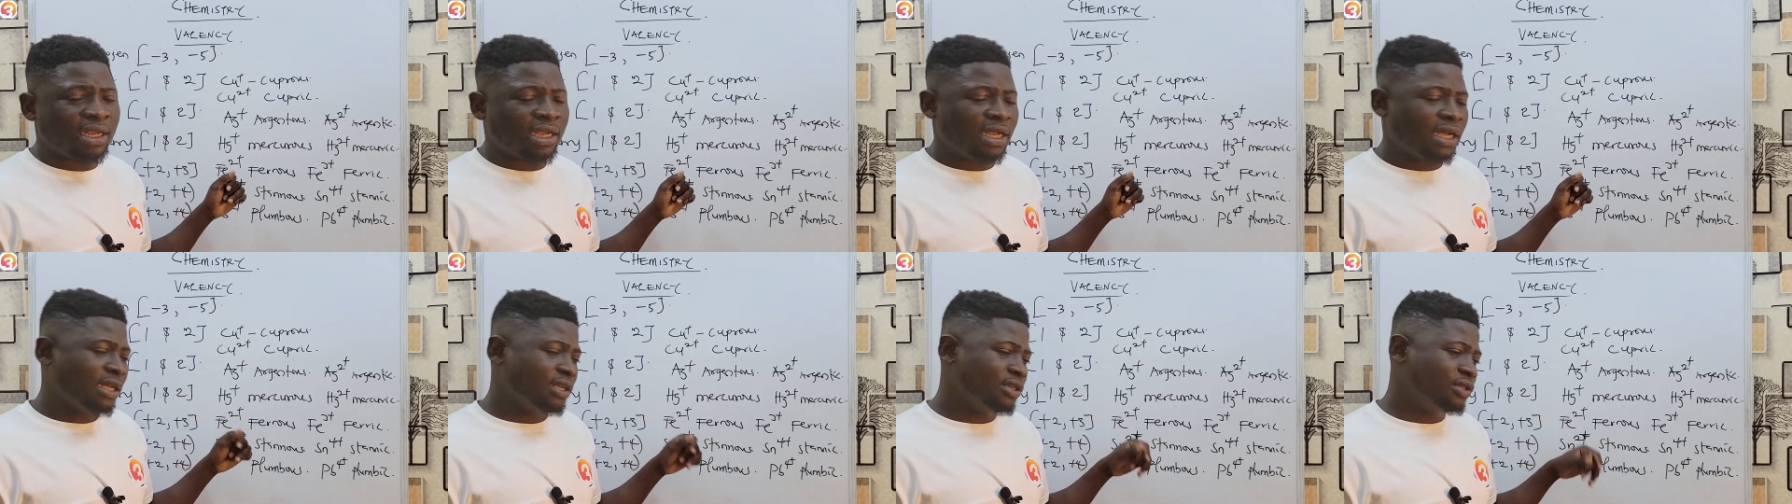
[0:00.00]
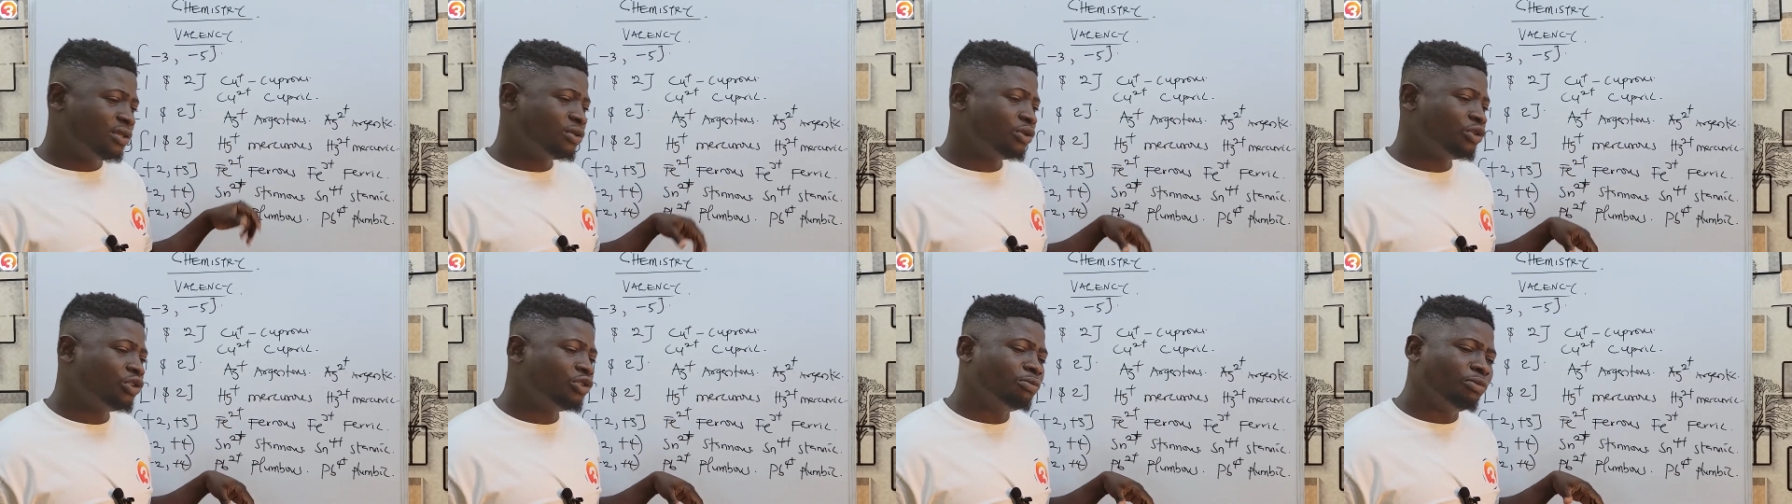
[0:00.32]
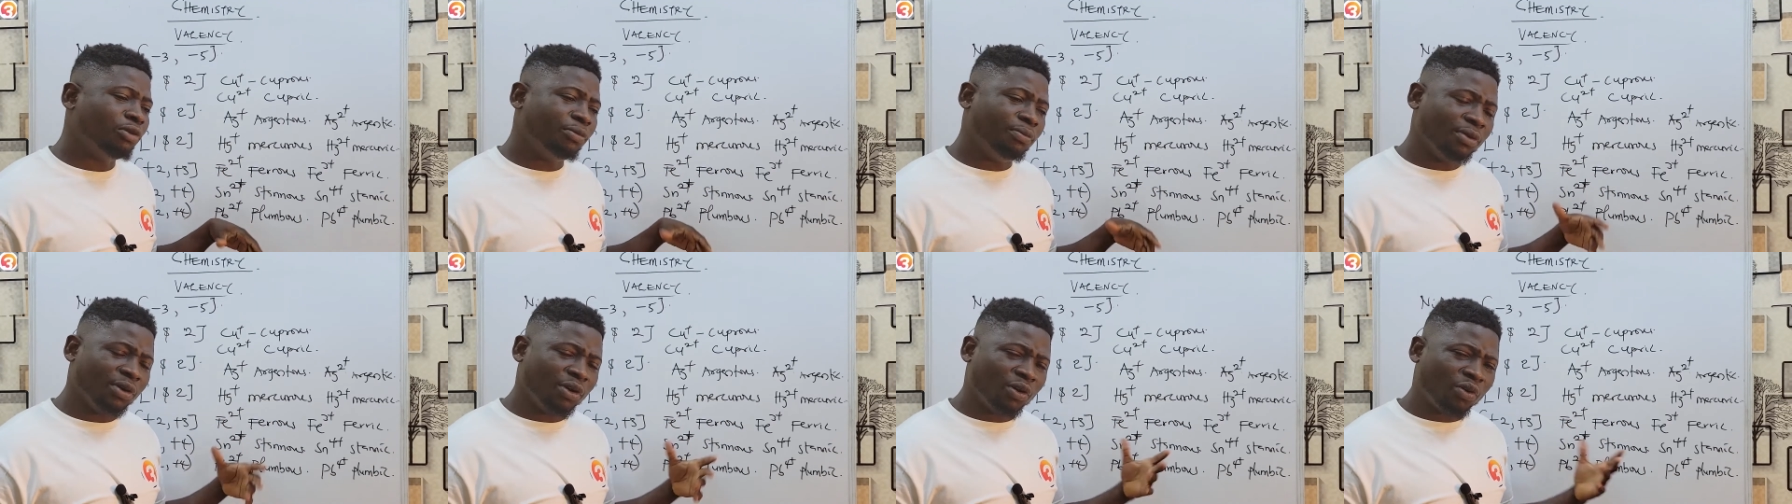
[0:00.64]
and so you
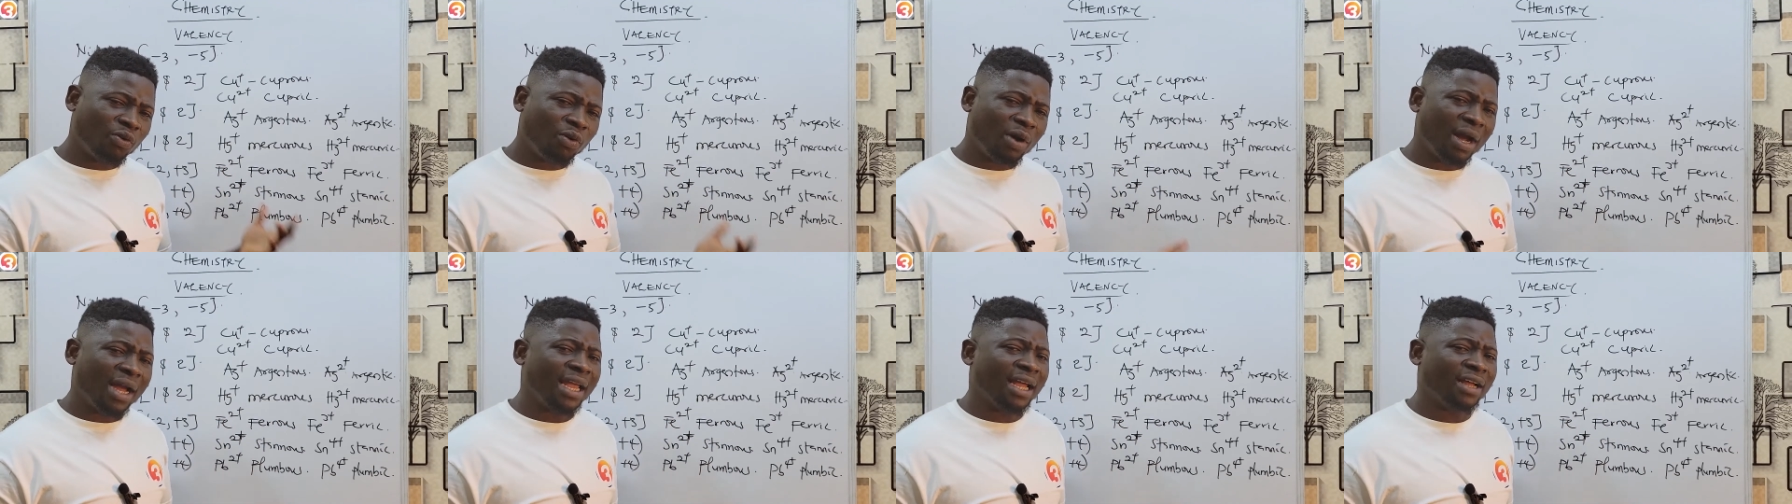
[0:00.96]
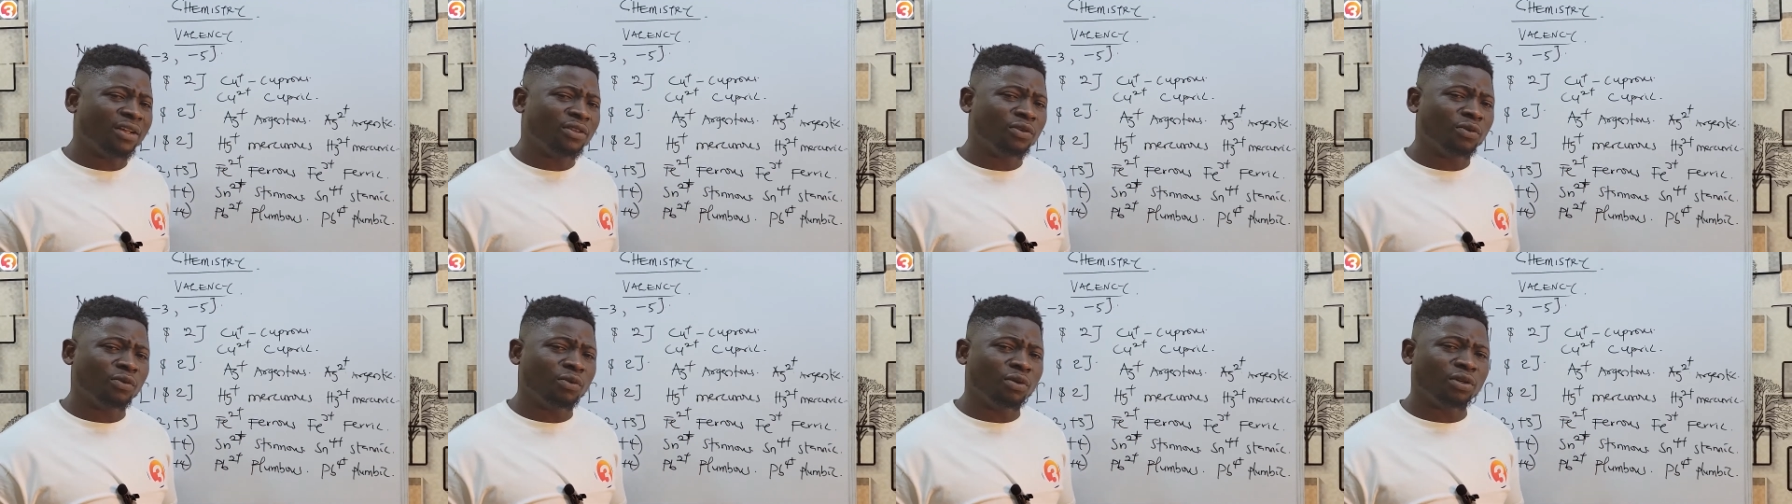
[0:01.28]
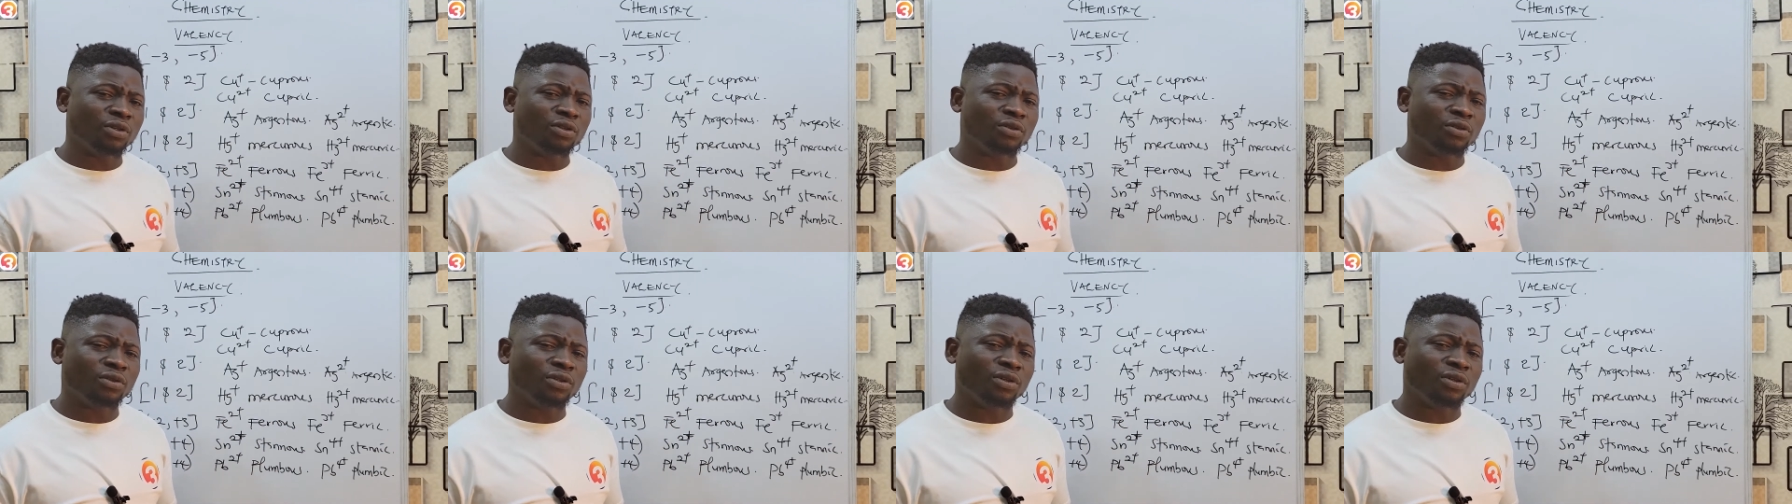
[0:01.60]
may be required to what to